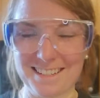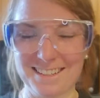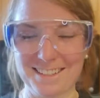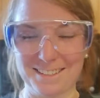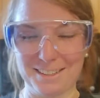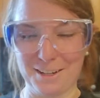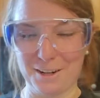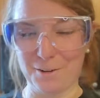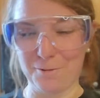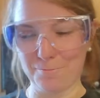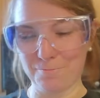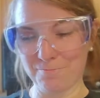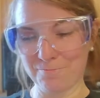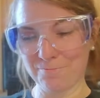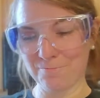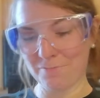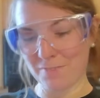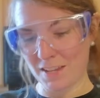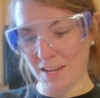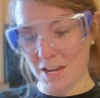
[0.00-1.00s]
So
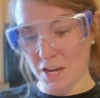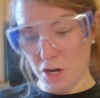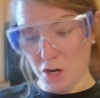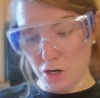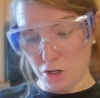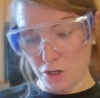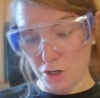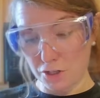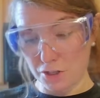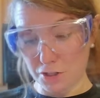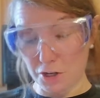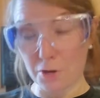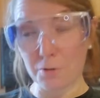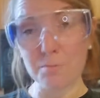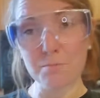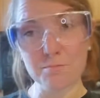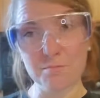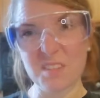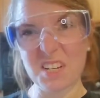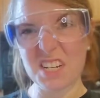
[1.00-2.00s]
just know
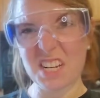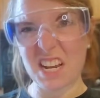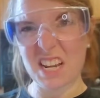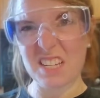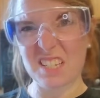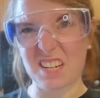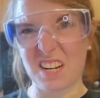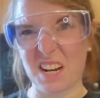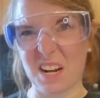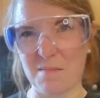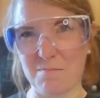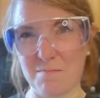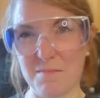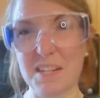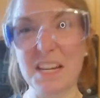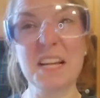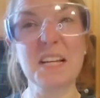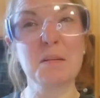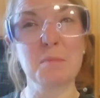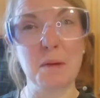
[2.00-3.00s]
it takes time, it
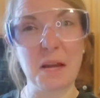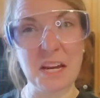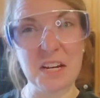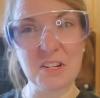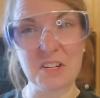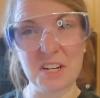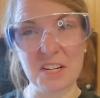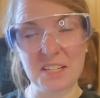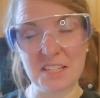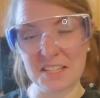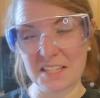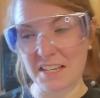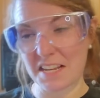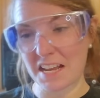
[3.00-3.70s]
takes patience,